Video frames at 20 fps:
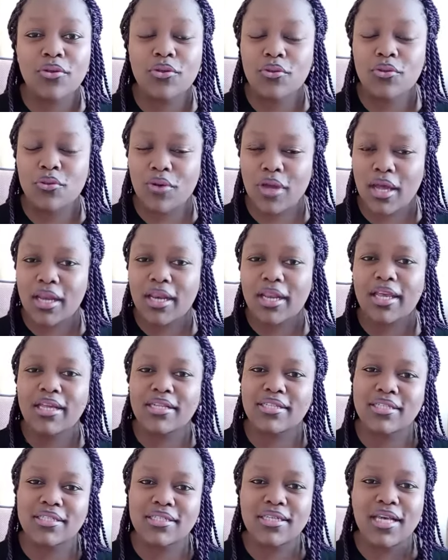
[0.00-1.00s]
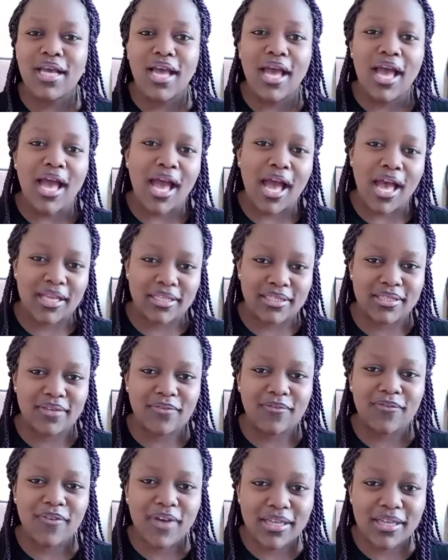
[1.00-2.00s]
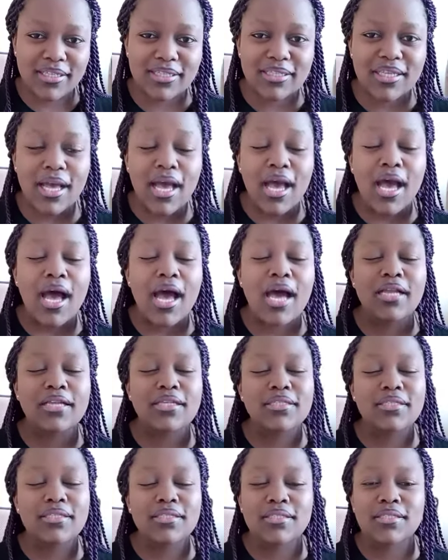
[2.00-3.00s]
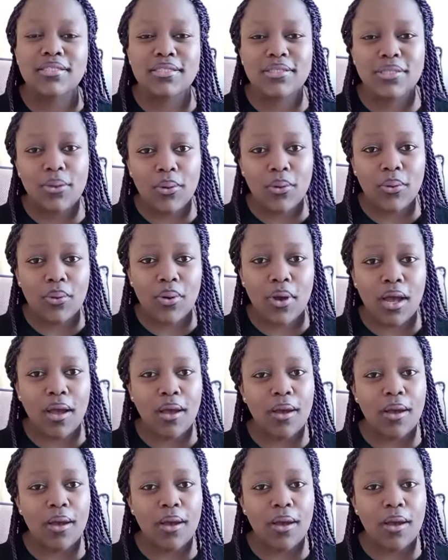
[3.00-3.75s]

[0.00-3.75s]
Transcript: you can get it as the first. And so,